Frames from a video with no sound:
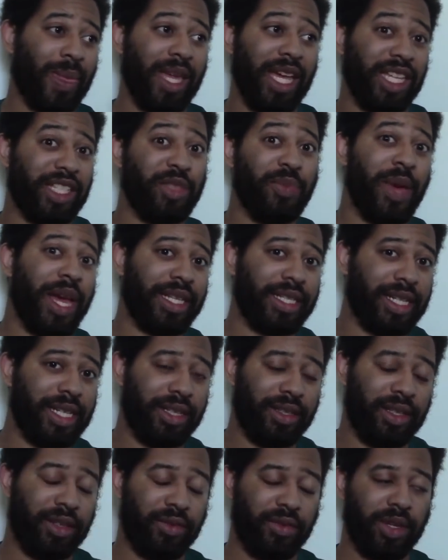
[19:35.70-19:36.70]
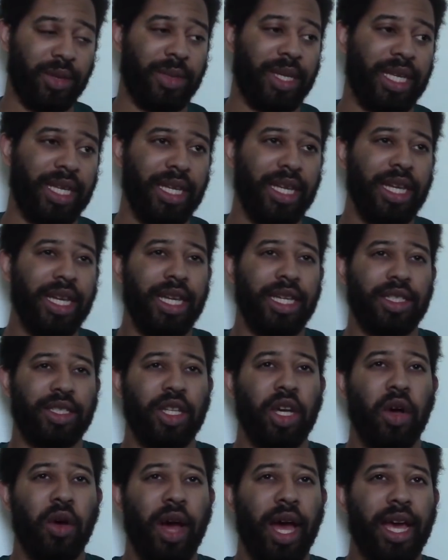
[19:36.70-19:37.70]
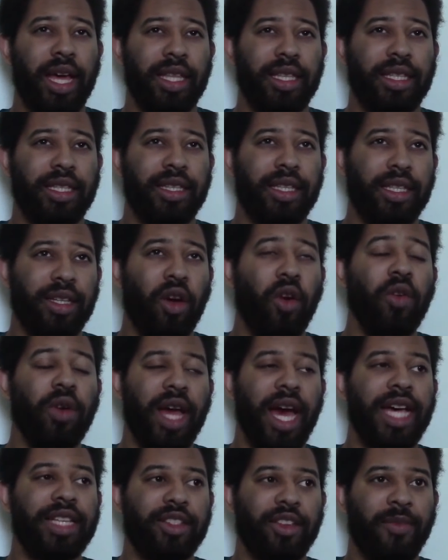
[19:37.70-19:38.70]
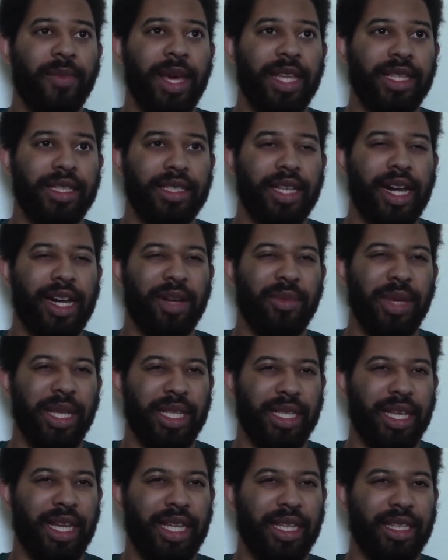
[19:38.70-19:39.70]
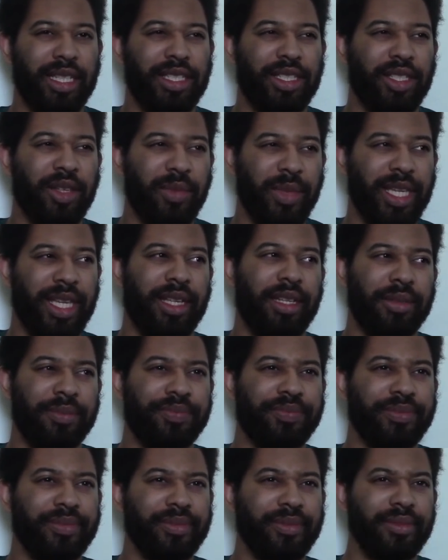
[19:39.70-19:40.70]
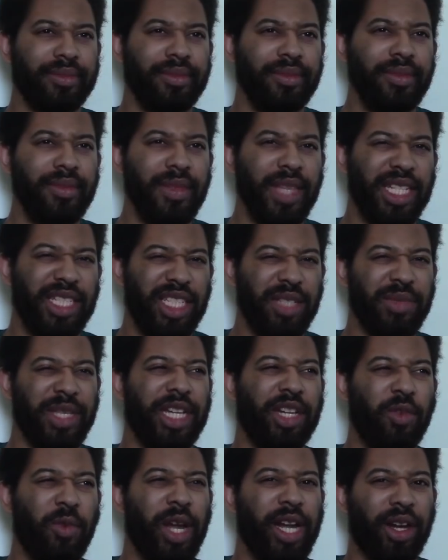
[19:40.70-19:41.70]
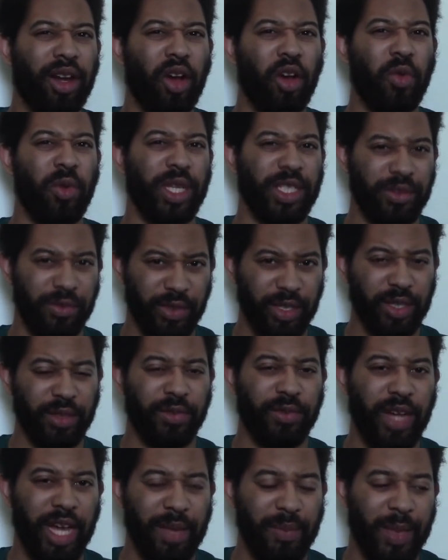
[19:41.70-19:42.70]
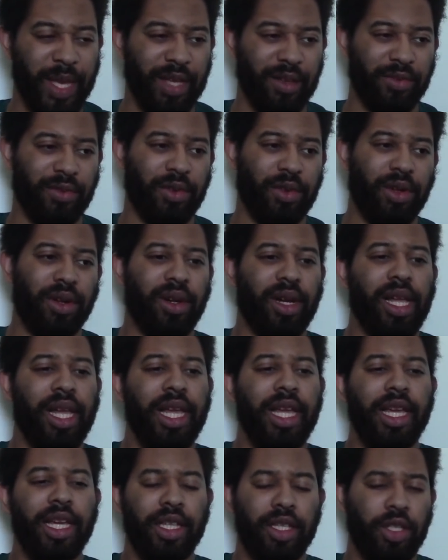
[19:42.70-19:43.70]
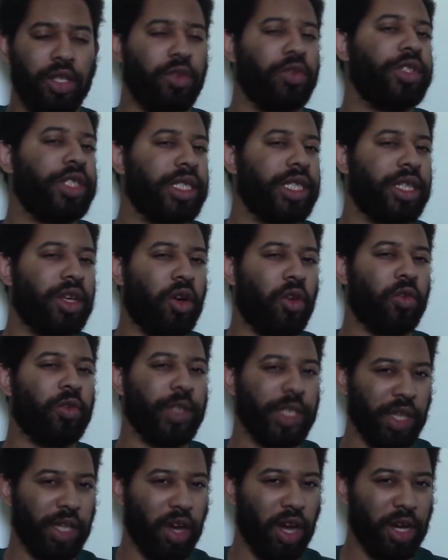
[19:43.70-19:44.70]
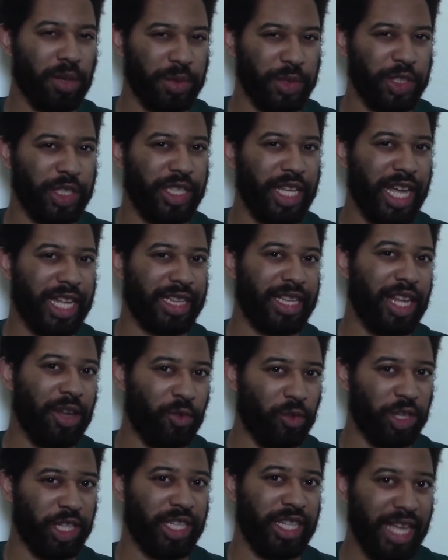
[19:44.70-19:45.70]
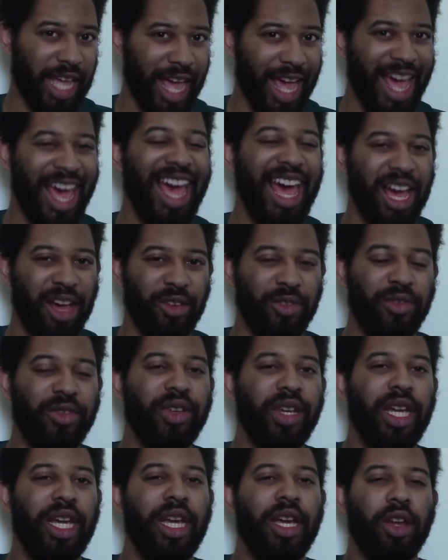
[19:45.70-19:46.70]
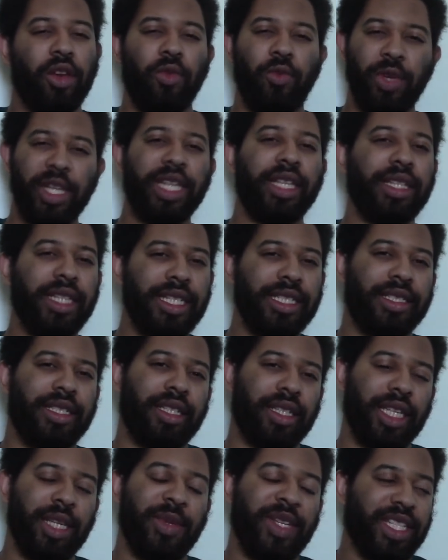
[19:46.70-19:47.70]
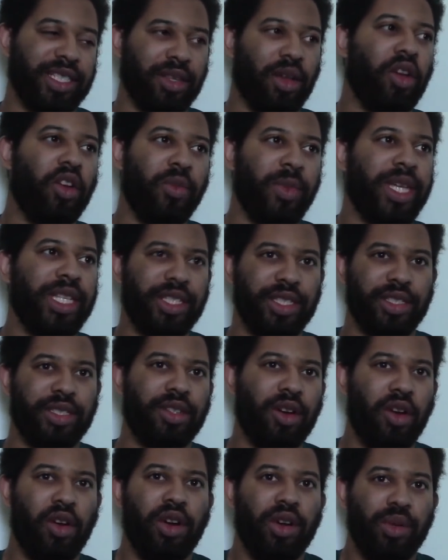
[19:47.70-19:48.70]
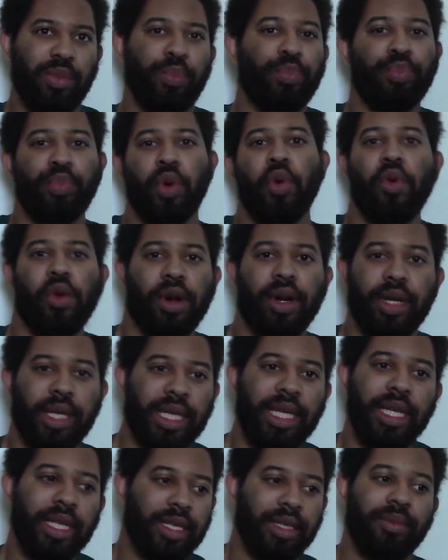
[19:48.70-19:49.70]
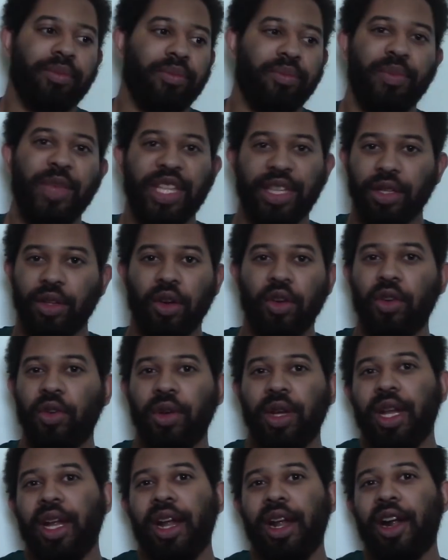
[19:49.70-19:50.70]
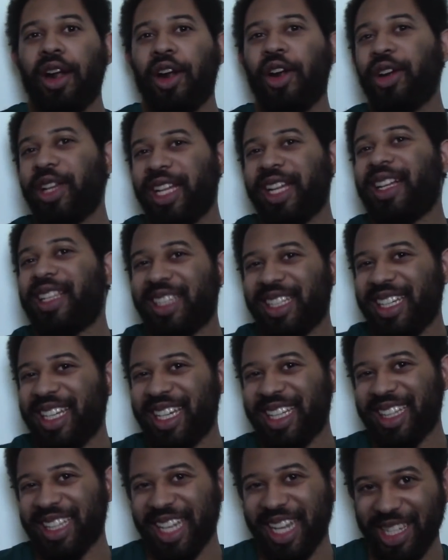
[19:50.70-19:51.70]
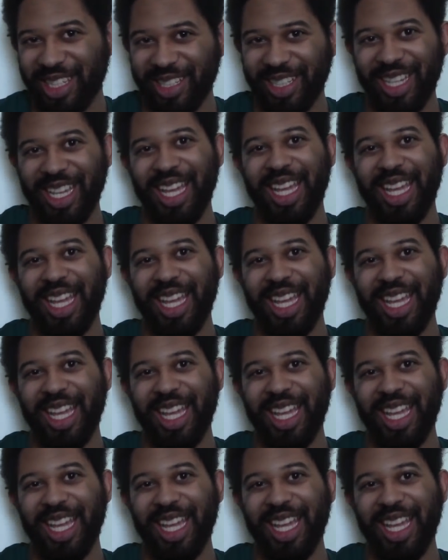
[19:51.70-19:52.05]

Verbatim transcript: expect anything from me. So uh, the, the whole guise of male entitlement, at least to me, seems like a way to always vilify men for using the only option that they really have realistically because all men just aren't born mythical Herculean like